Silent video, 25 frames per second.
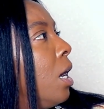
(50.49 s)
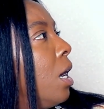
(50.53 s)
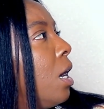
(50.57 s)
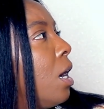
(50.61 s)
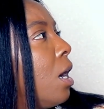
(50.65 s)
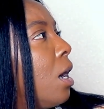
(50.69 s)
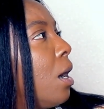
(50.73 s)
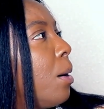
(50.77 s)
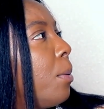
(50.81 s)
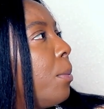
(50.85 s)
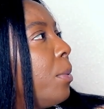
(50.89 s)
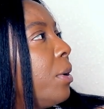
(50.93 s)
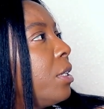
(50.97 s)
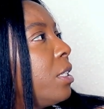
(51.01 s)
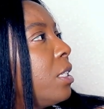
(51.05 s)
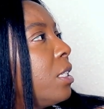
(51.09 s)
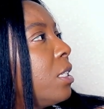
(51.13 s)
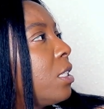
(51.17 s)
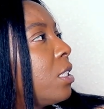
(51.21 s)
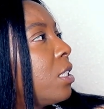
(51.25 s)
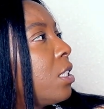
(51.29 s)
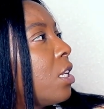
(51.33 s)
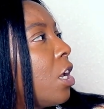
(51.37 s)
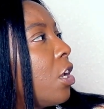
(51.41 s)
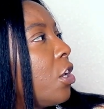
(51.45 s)
It
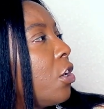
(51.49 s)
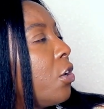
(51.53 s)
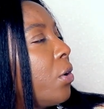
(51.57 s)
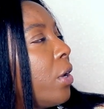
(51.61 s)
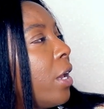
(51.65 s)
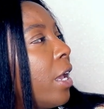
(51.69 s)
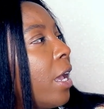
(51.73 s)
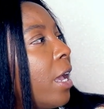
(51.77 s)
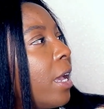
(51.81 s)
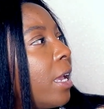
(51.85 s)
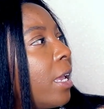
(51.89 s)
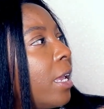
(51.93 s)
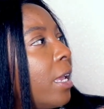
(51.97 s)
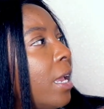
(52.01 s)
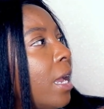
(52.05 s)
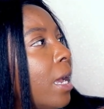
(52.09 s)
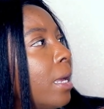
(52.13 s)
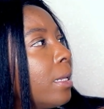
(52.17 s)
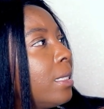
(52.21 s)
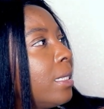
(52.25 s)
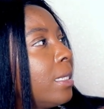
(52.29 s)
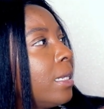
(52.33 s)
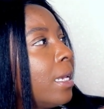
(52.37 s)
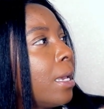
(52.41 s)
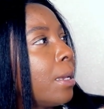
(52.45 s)
just said you hair
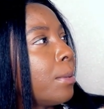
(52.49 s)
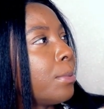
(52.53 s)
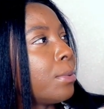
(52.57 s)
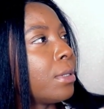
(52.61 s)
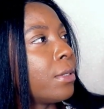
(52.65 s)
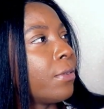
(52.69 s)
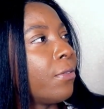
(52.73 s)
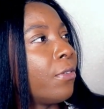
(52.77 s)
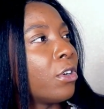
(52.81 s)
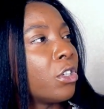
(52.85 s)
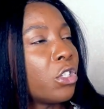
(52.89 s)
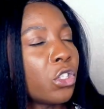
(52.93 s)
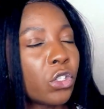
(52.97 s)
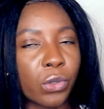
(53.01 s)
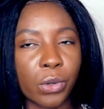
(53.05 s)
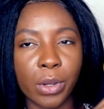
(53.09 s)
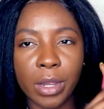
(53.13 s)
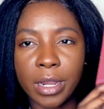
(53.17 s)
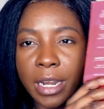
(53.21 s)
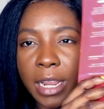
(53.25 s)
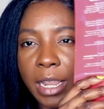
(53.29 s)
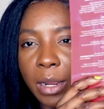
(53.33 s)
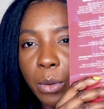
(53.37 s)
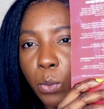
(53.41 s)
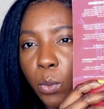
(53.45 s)
care tips for
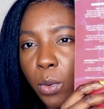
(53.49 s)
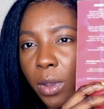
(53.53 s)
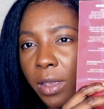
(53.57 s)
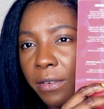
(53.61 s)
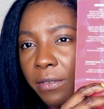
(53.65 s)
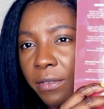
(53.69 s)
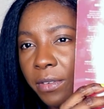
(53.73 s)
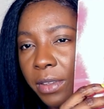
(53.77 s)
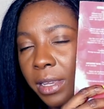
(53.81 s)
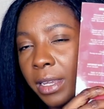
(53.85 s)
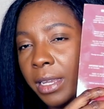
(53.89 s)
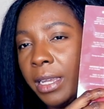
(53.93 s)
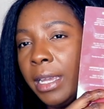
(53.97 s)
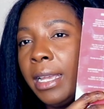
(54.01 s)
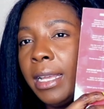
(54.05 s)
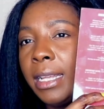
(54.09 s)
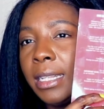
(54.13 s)
straight and wavy